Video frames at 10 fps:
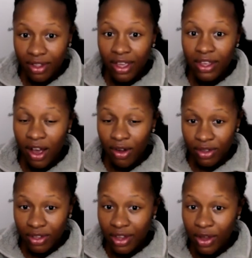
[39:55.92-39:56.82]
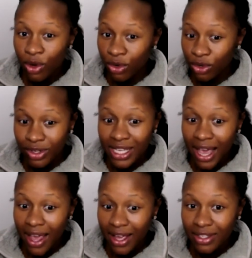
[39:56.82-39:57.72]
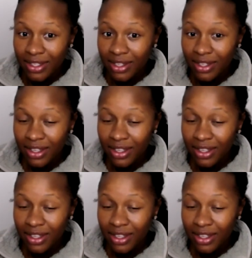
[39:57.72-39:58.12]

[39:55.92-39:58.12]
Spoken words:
Y'all gonna, who's going to do the task?